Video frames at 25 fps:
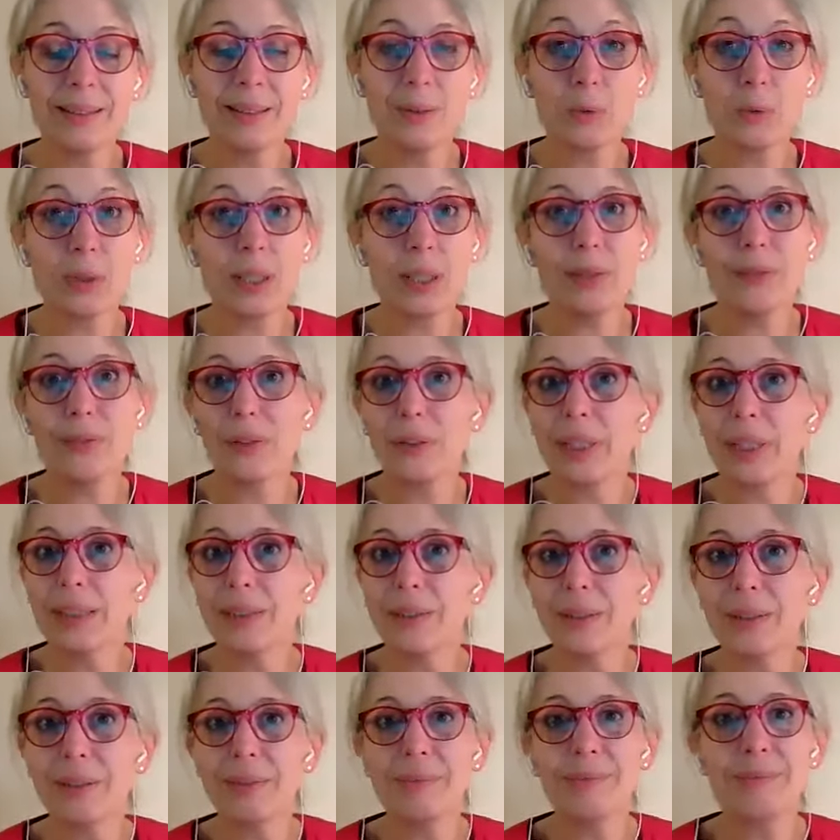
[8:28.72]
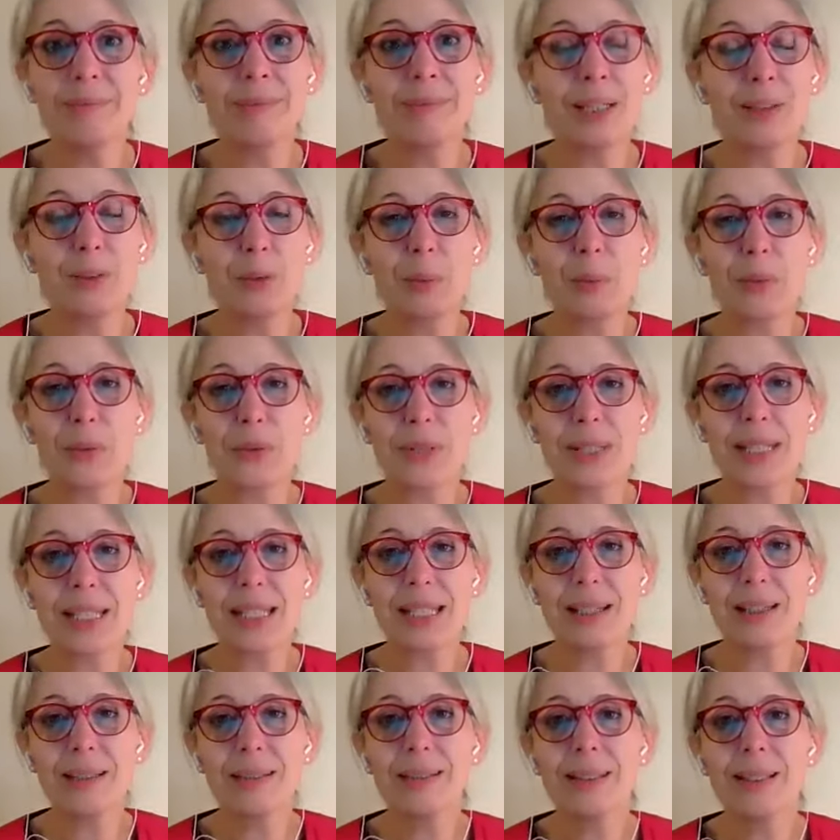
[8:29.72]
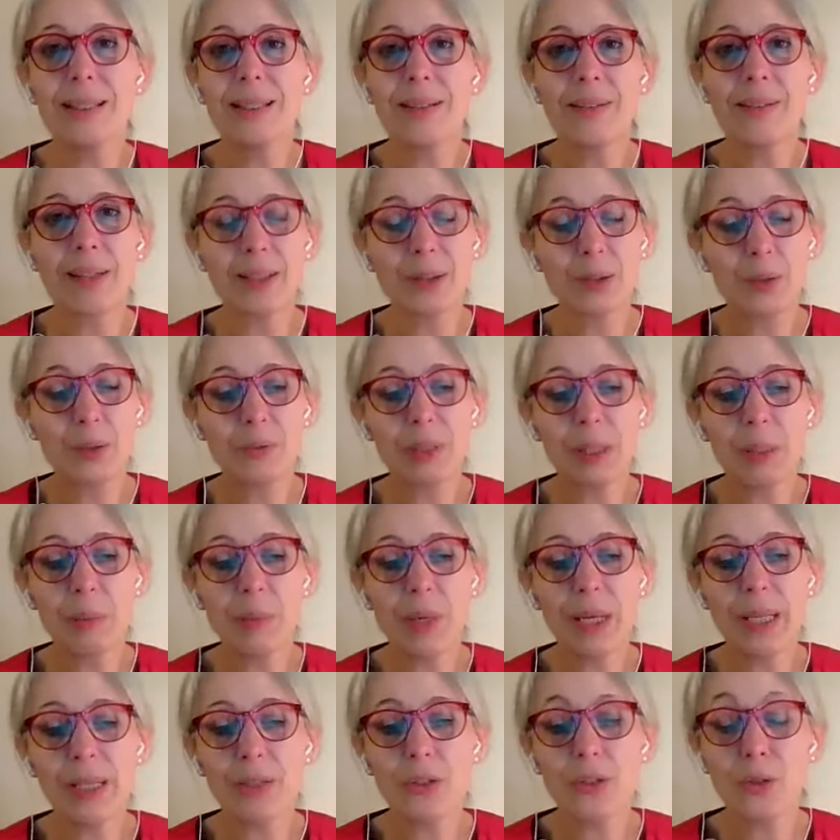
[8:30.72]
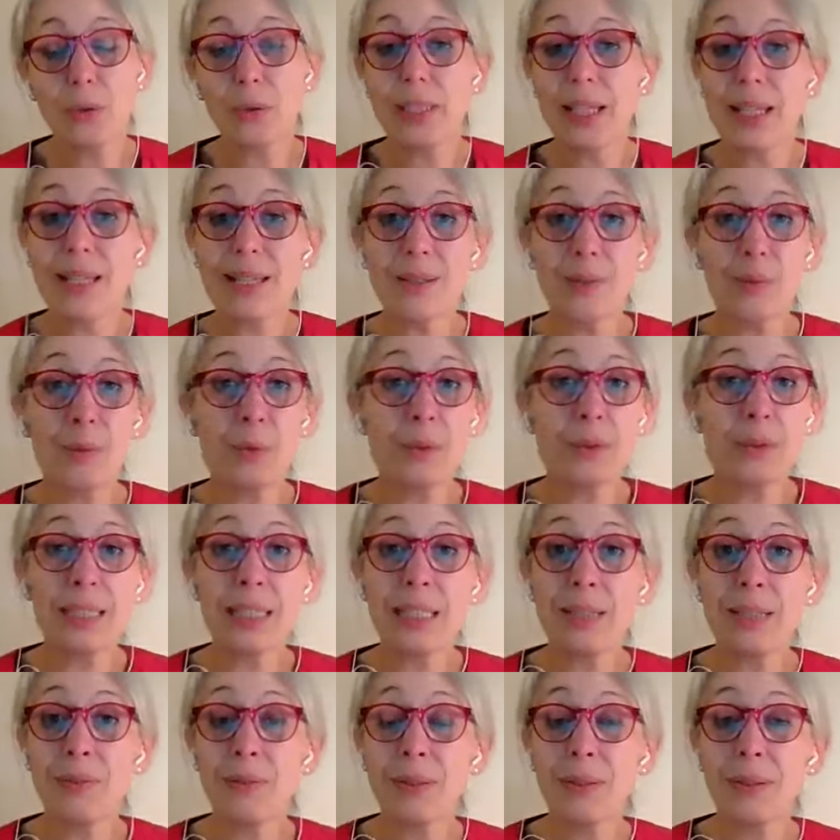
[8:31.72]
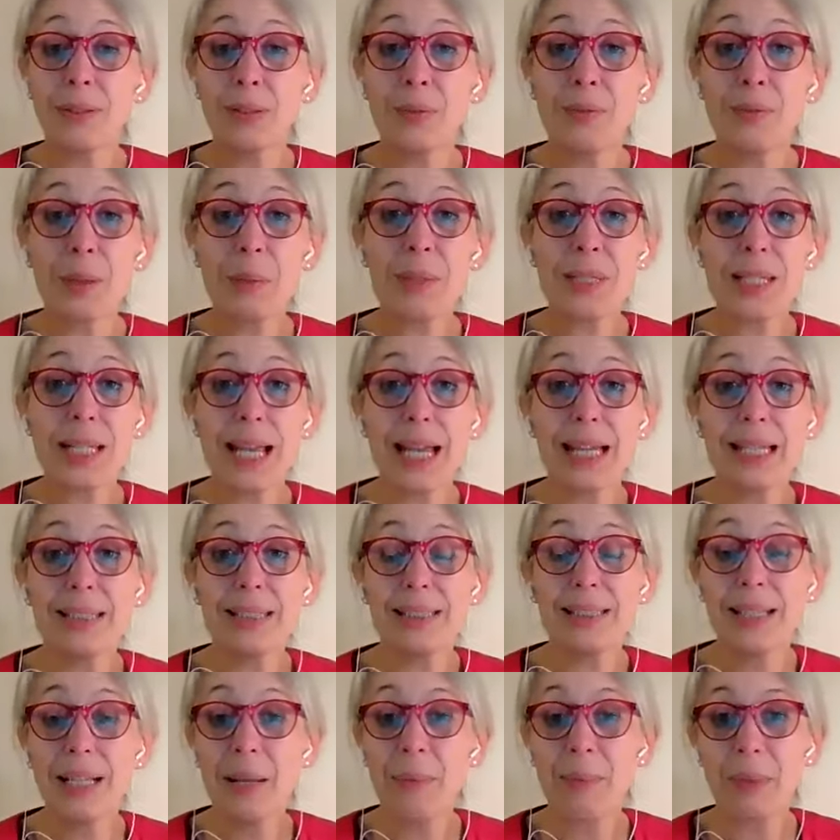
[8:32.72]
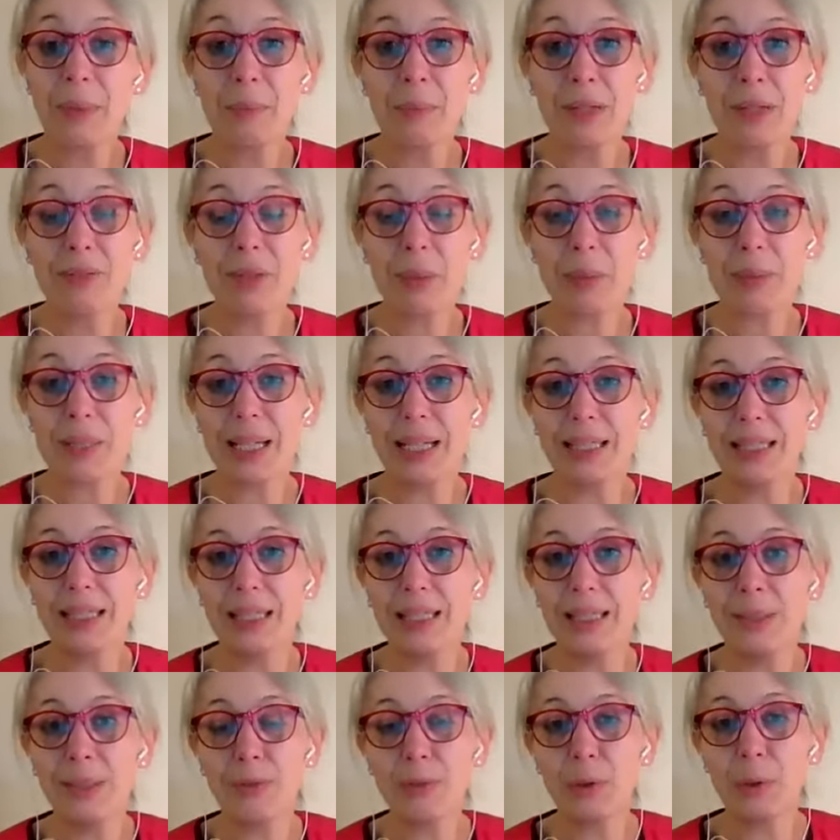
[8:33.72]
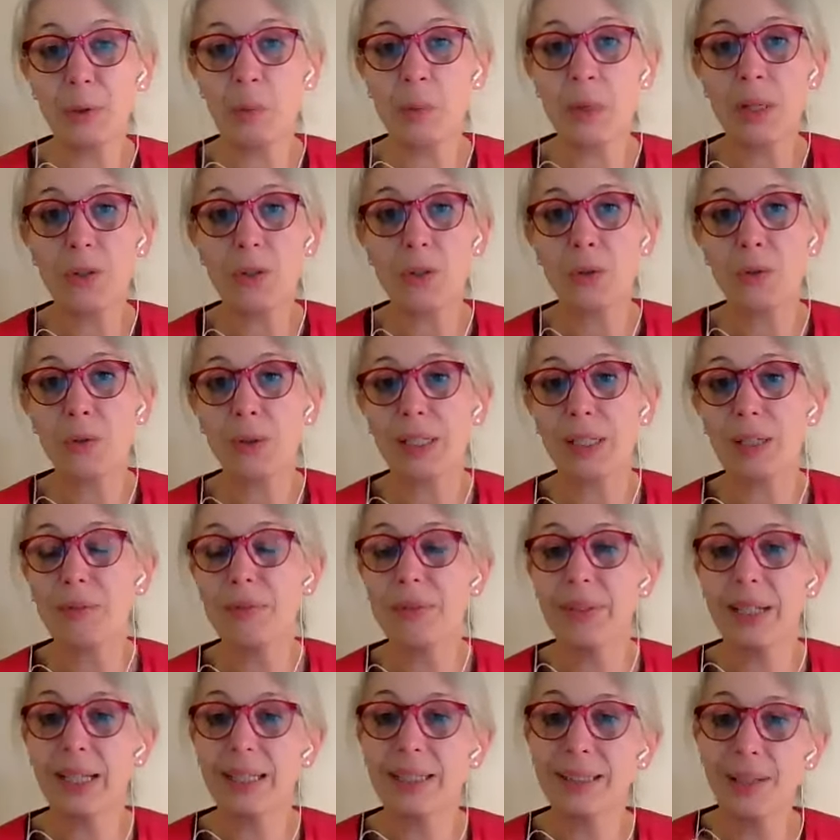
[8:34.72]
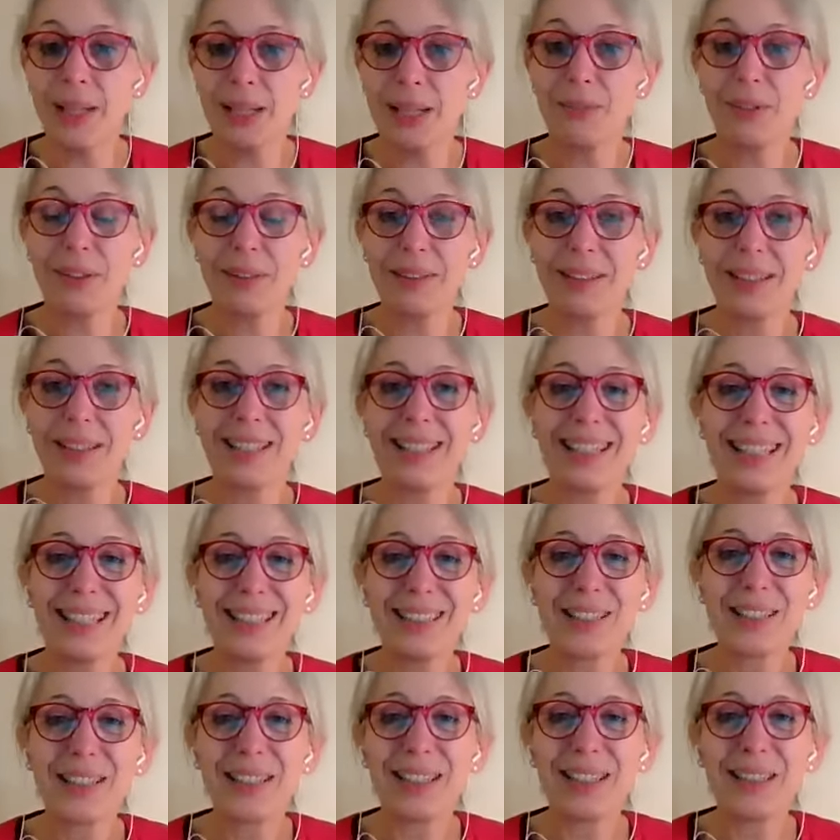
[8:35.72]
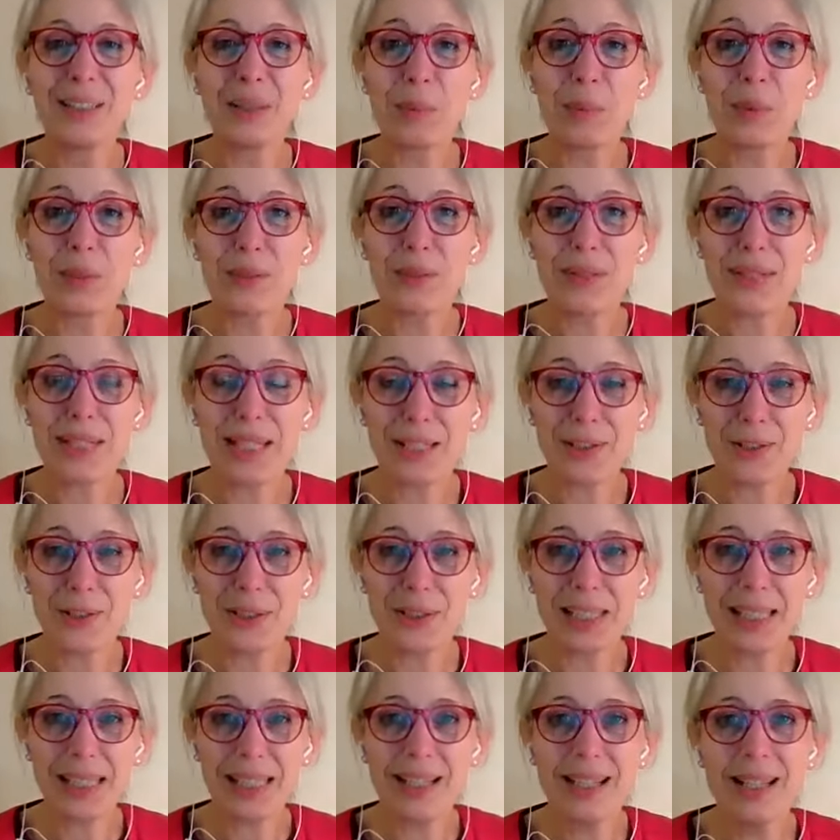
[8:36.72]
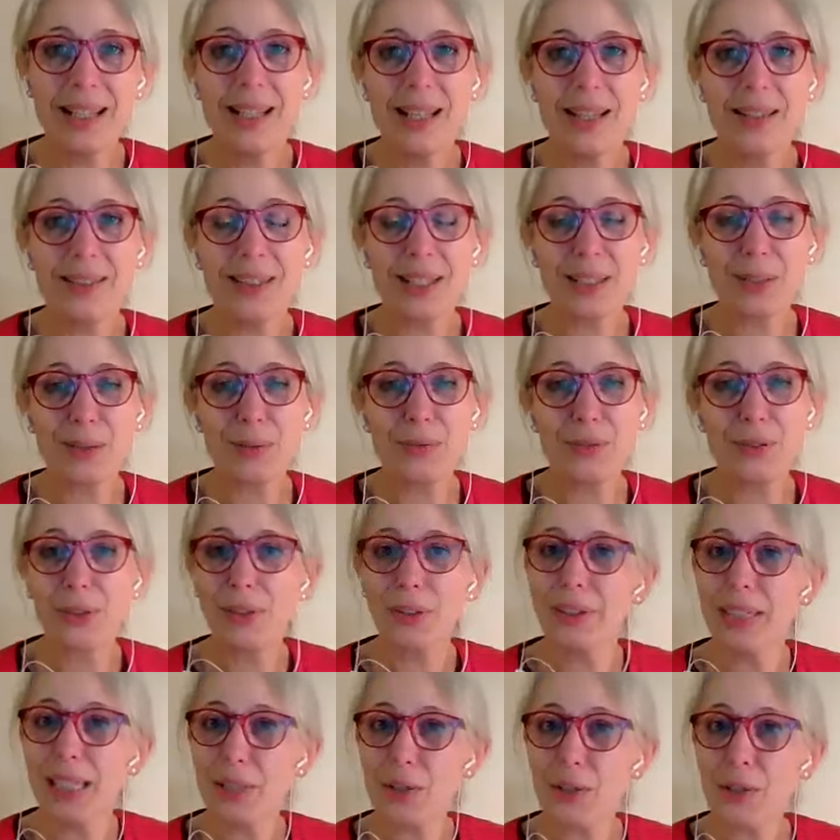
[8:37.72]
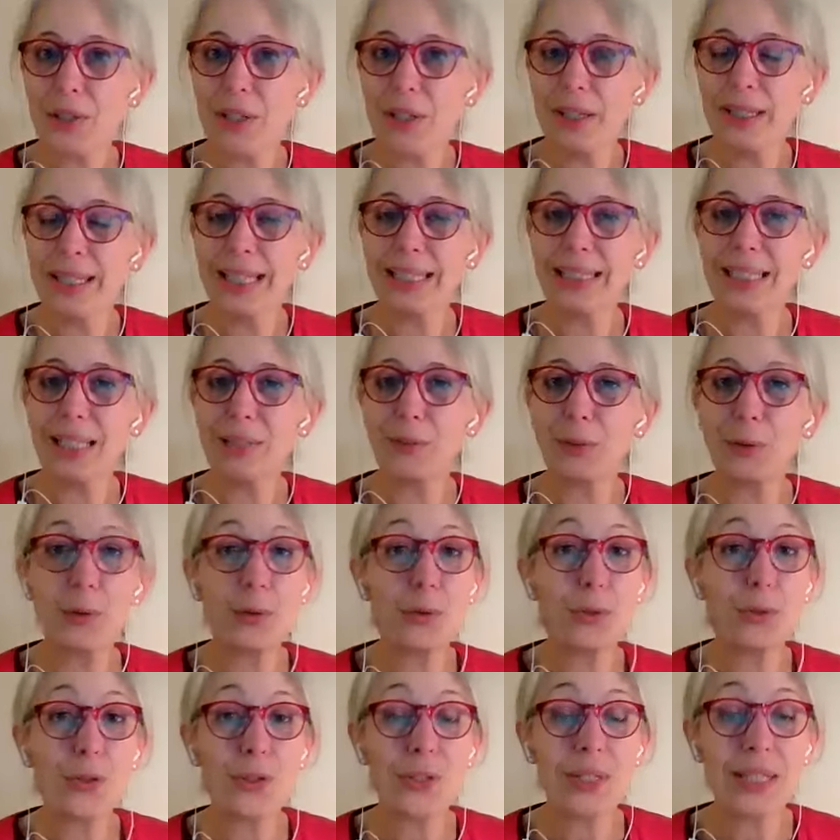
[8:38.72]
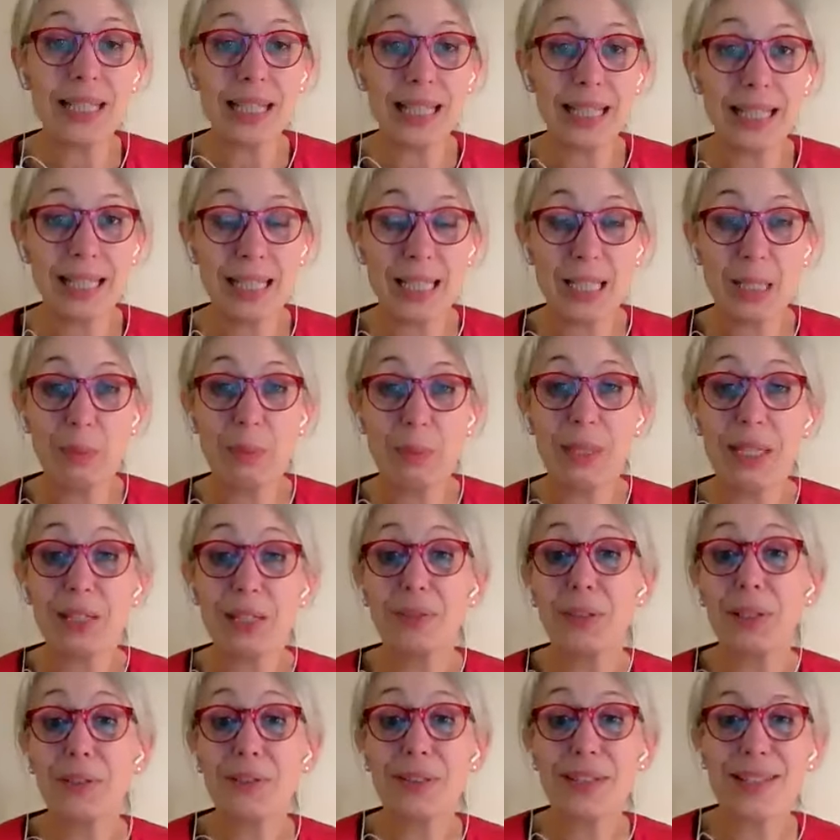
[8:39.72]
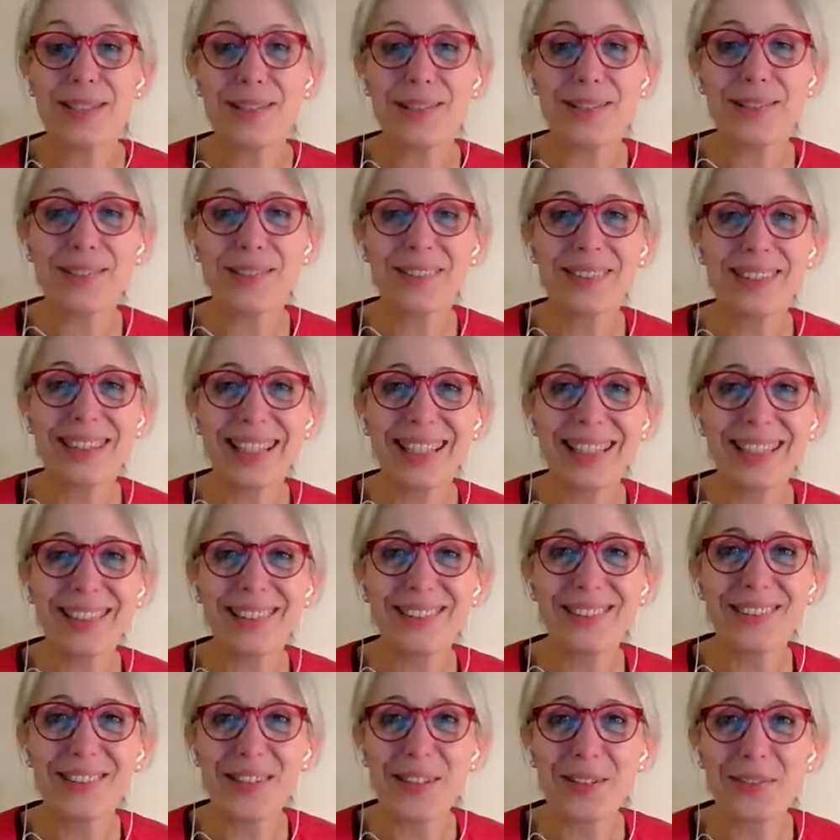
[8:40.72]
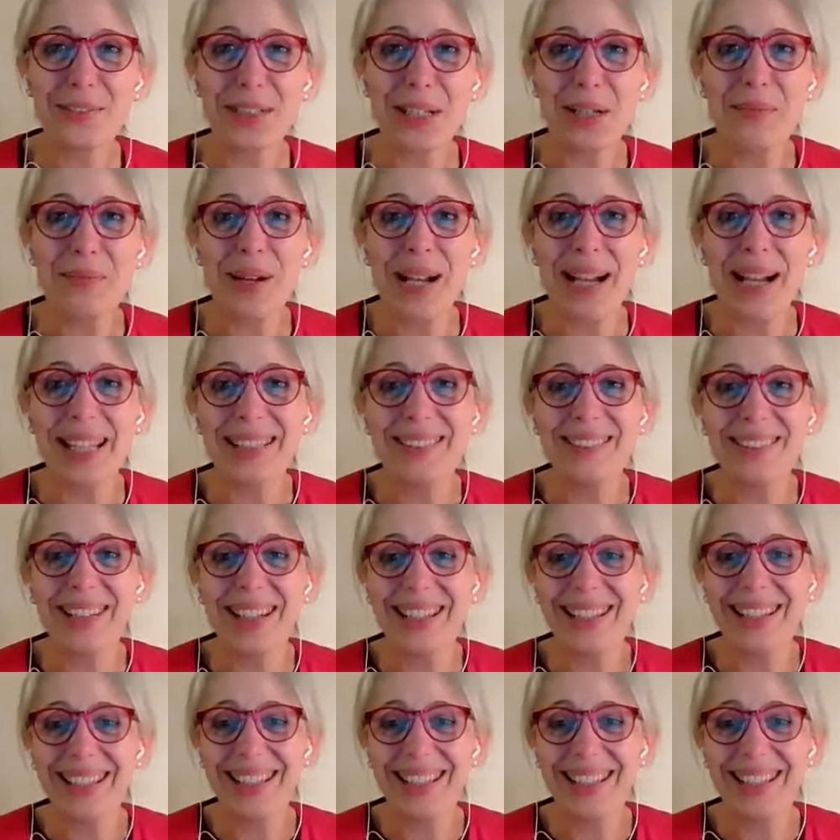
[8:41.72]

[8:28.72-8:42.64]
look out for other posts here. Thank you very much. Oh yes, the website, my website and information, you can find everything in the bio section. Thank you for your attention and have a gorgeous day, and speak very soon. Thank you. Bye.